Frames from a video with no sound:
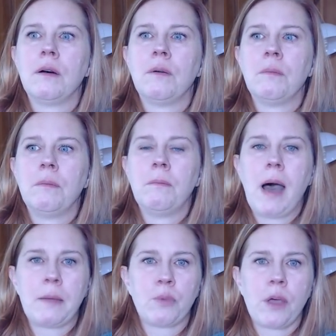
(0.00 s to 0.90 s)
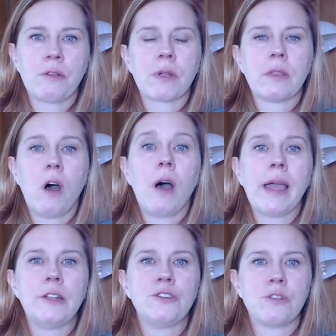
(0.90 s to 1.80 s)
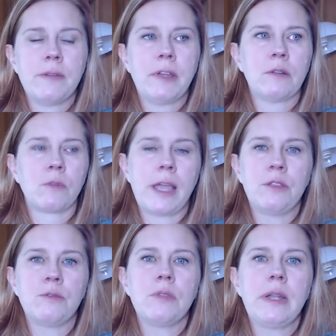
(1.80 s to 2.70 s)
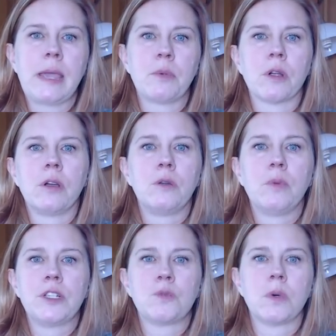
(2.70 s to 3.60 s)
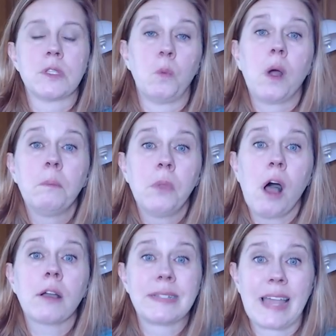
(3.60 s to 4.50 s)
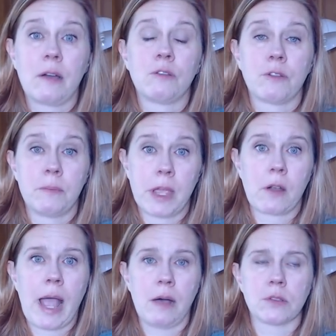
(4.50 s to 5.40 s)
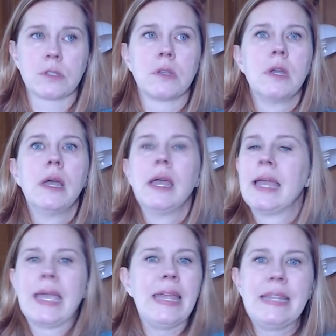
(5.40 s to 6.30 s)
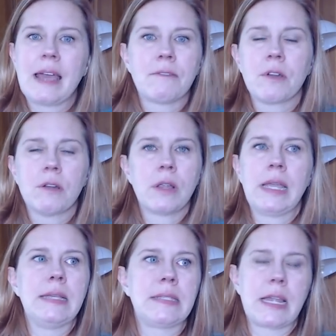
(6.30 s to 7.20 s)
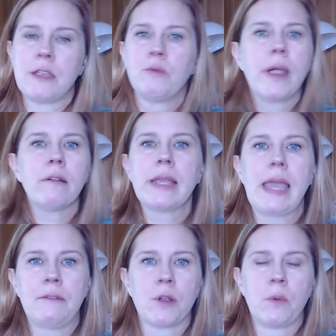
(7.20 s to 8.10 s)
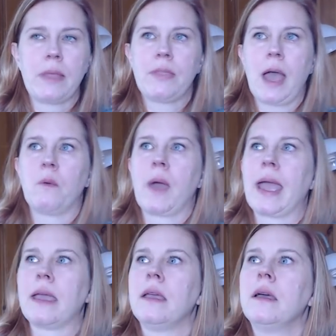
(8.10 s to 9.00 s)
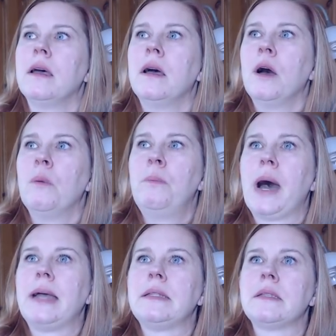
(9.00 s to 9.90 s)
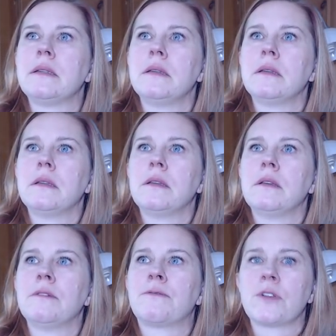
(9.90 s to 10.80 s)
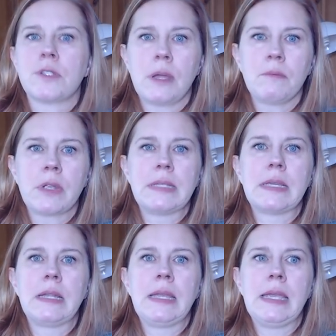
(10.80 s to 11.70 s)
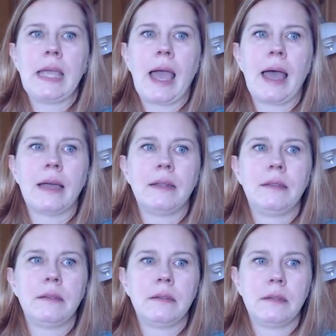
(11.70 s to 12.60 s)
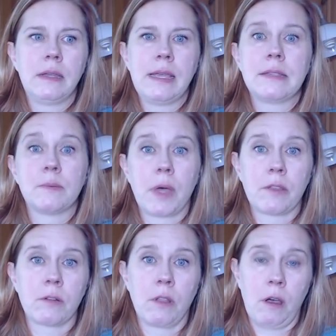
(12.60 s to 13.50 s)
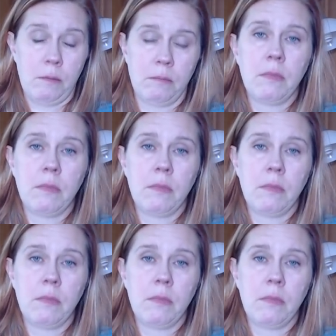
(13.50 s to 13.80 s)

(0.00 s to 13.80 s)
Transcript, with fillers: my brother in law had driven right through the neighborhood, which was one block down from their house. He never, he said he rarely ever went that way. But for some reason, he had his mother in law,